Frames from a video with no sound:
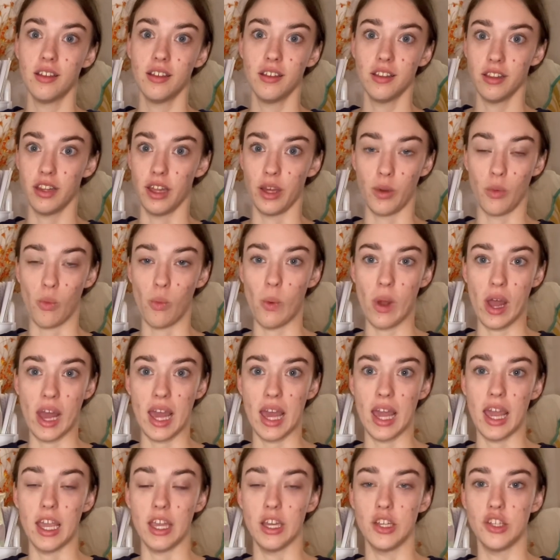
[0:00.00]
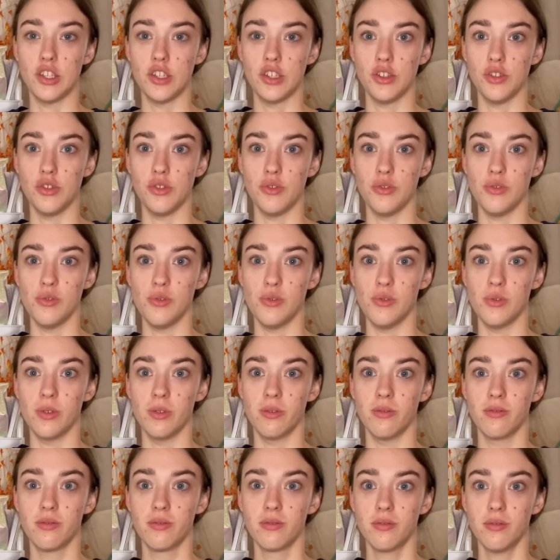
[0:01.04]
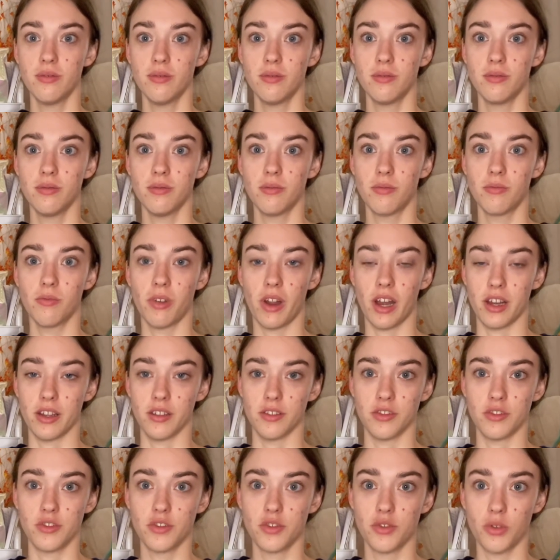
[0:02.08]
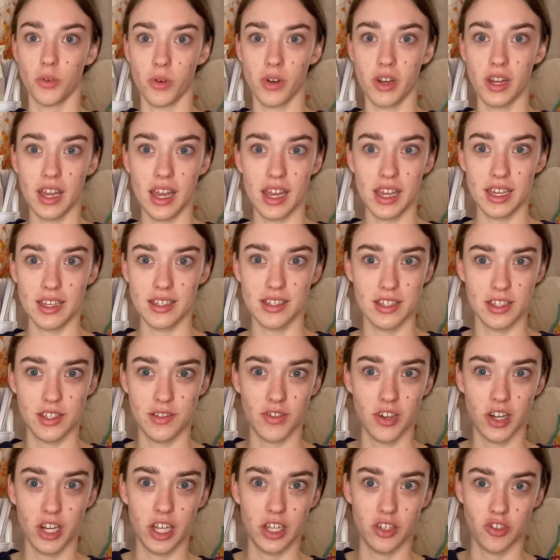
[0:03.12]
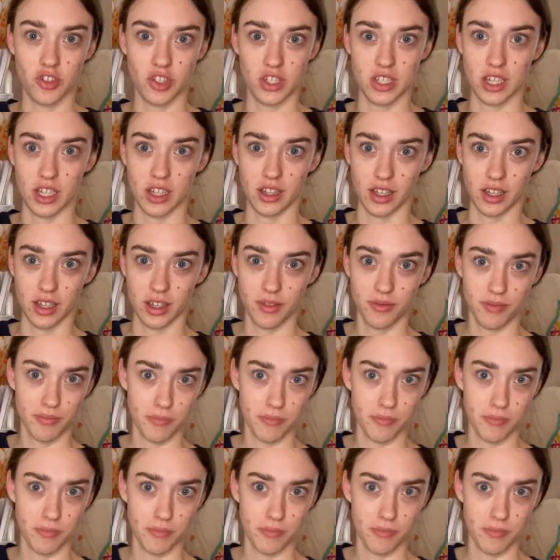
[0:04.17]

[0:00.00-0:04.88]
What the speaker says: like, way to write a story, I guess. It's a very interesting, like,